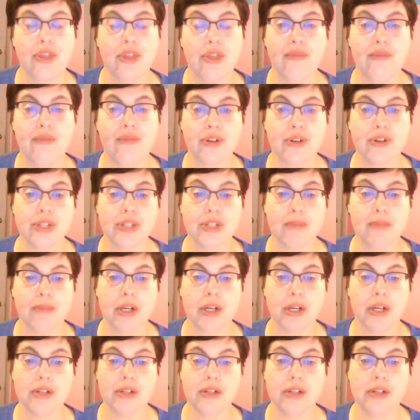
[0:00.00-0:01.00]
first number
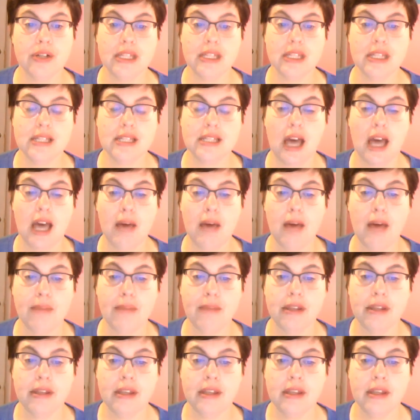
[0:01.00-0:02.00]
goes in the top
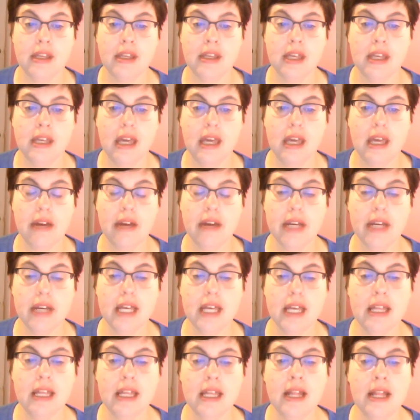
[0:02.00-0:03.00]
area.
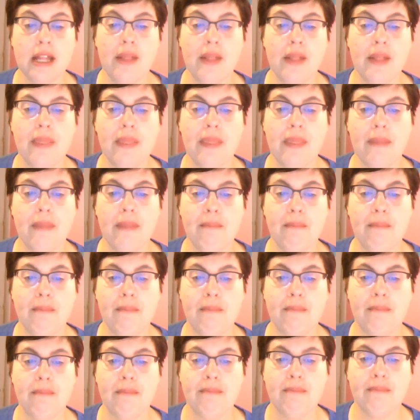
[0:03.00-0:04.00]
The
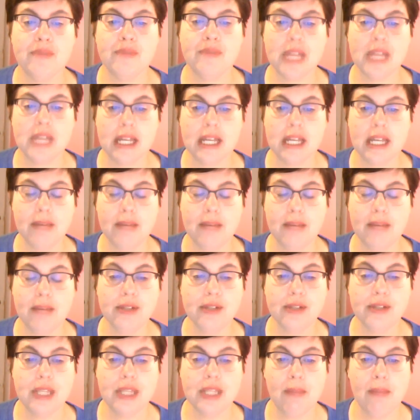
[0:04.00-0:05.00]
second number goes in
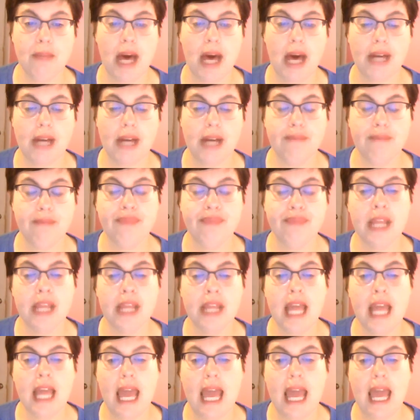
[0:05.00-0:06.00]
the bottom.
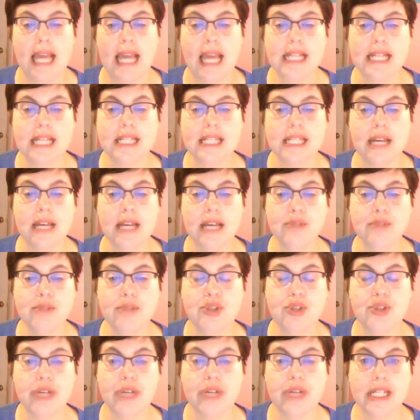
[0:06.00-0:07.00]
8 times
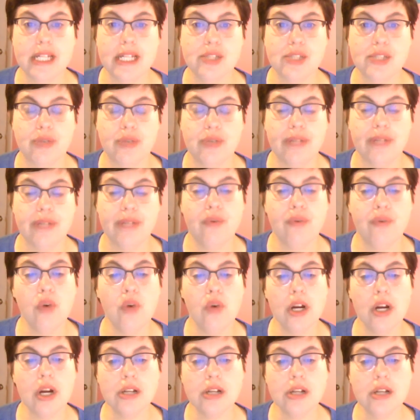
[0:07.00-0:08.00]
3 is
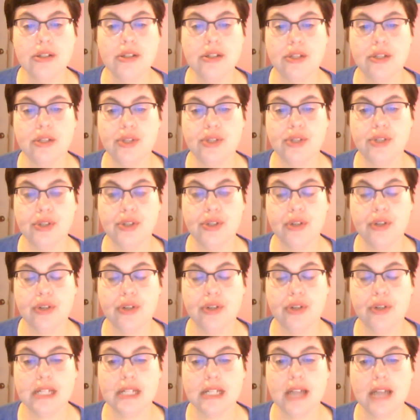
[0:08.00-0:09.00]
24. So 2 goes
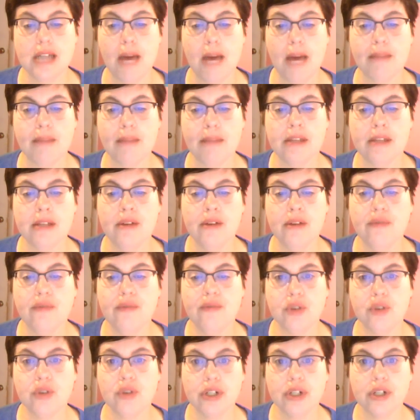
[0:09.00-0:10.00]
at top, 4
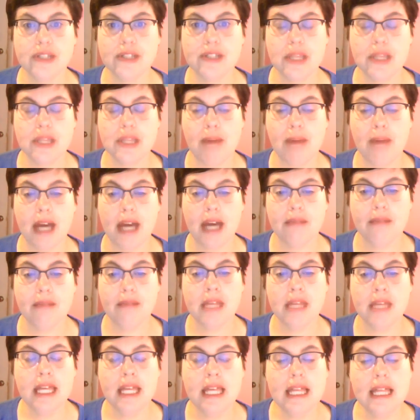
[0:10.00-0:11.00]
goes in the bottom.
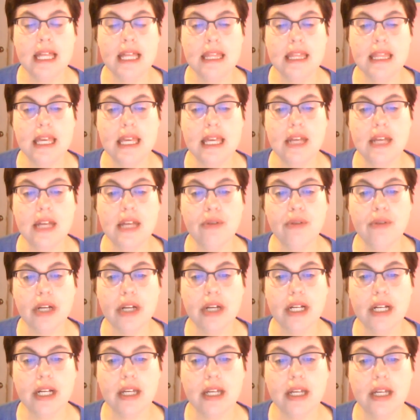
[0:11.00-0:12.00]
Then we're going to
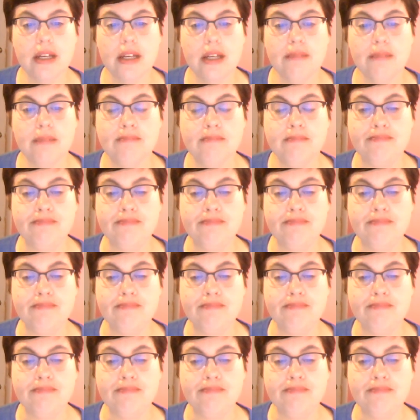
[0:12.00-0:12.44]
come